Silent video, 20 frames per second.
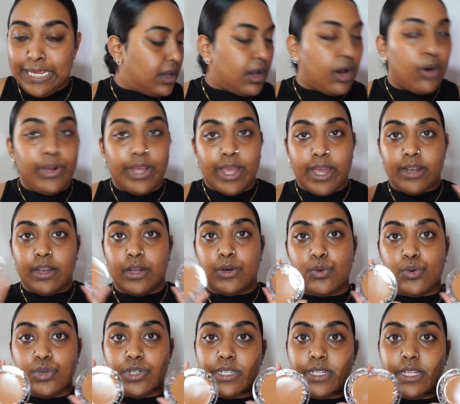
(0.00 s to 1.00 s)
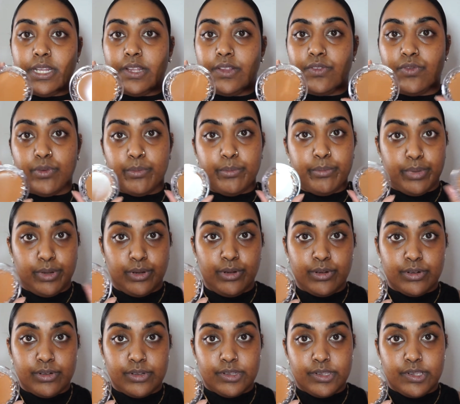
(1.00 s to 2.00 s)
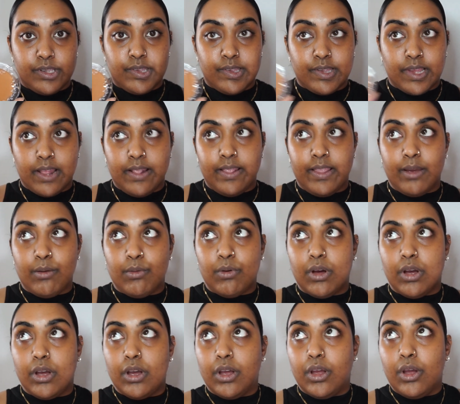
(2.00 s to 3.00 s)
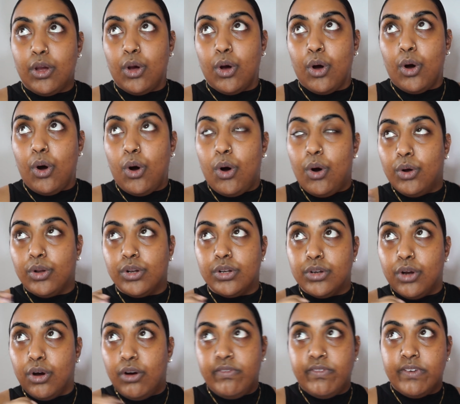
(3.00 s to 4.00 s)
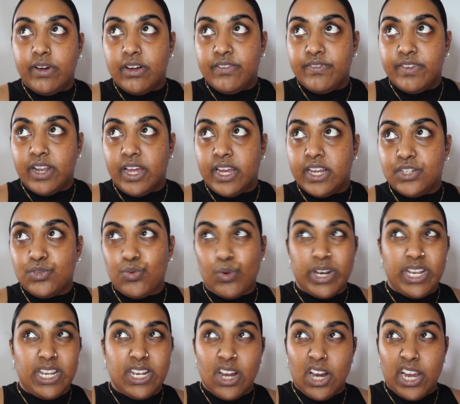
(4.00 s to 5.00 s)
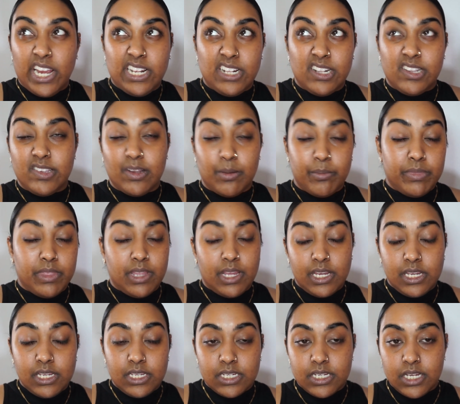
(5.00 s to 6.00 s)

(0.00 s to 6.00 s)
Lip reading: Oh yeah, and I ordered these from Boots and they were on offer for like 29 something.